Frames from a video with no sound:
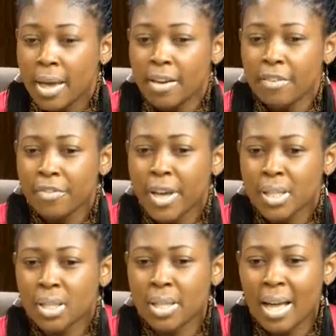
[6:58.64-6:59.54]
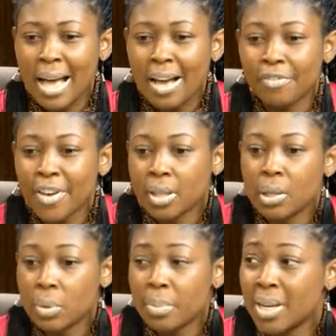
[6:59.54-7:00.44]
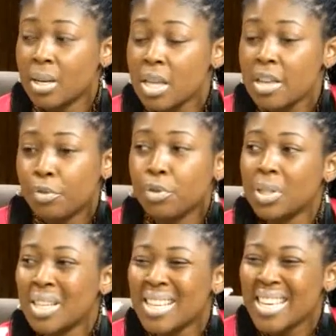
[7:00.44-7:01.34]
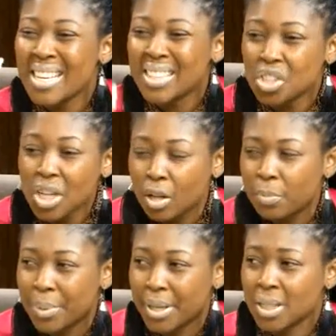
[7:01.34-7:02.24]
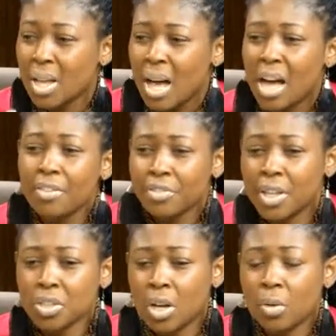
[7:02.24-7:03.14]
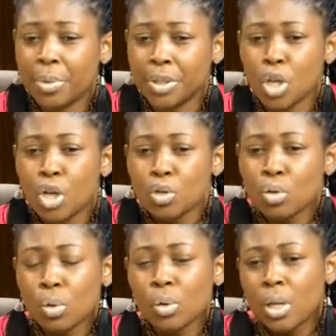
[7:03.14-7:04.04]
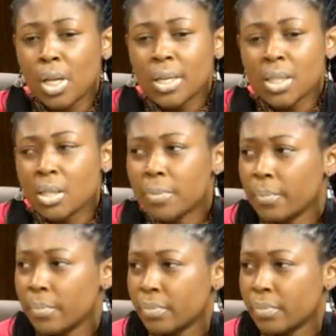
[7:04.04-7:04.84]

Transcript: are effects that affect the women even in childbirth, after childbirth. So make we talk down